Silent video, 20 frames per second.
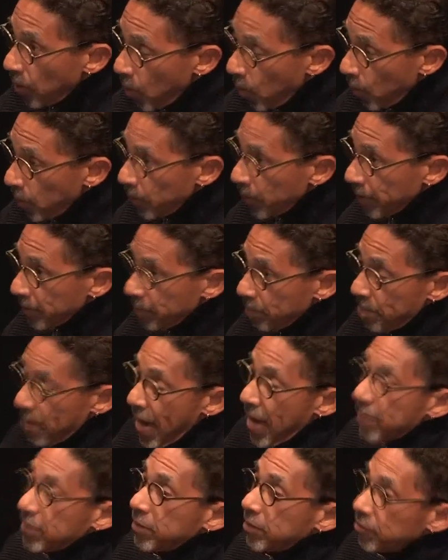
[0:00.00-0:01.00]
poet who has a
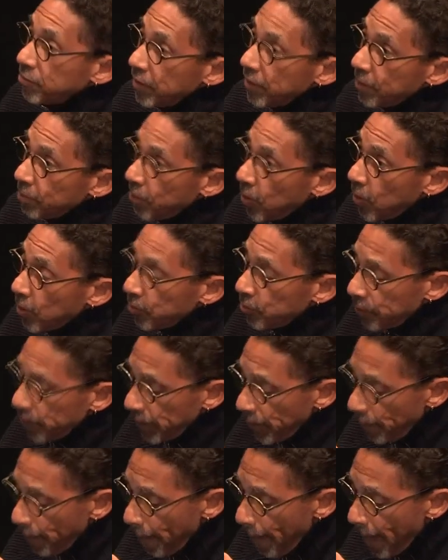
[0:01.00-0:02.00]
master's degree in
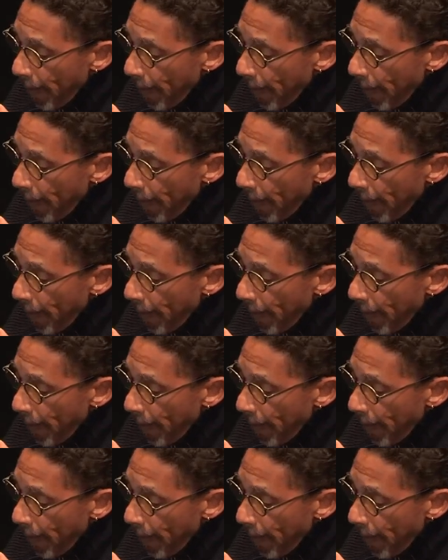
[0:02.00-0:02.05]
poetry.